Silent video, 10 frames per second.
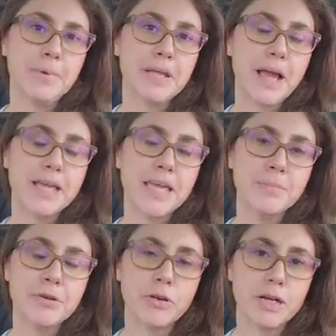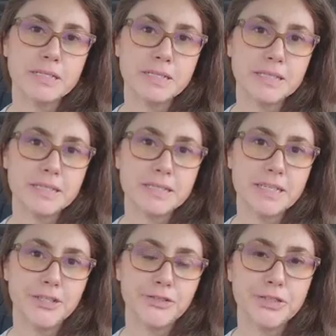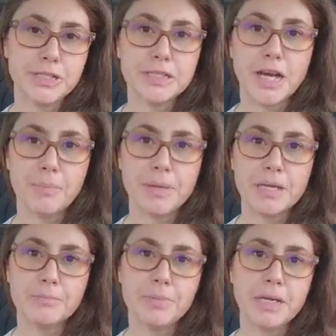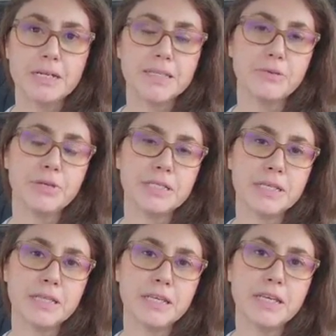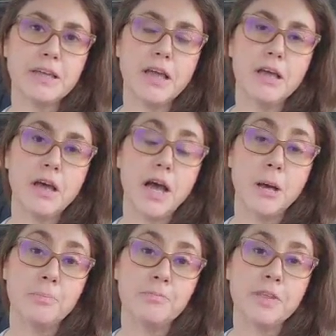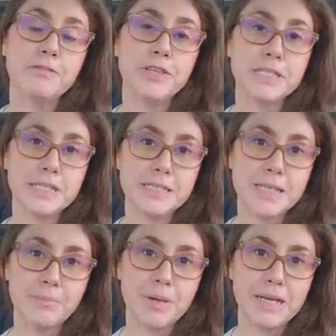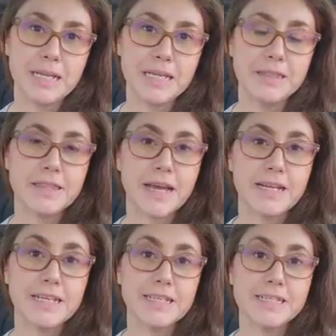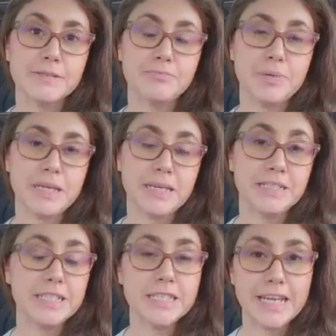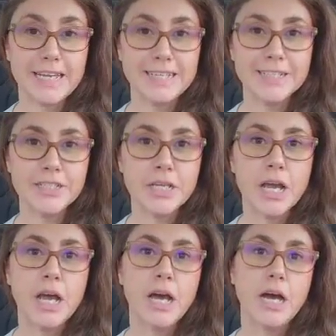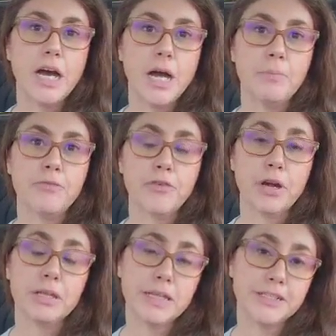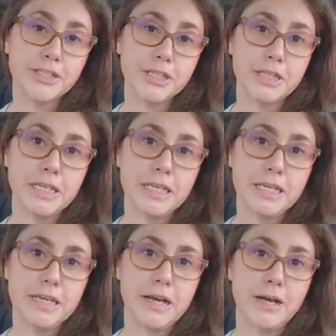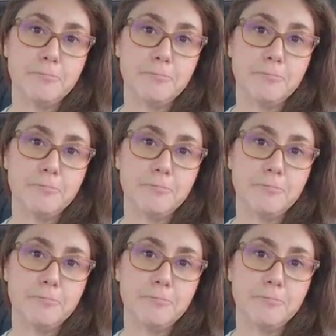but I came across this interesting topic because I recently visited somebody that is being detained for allegedly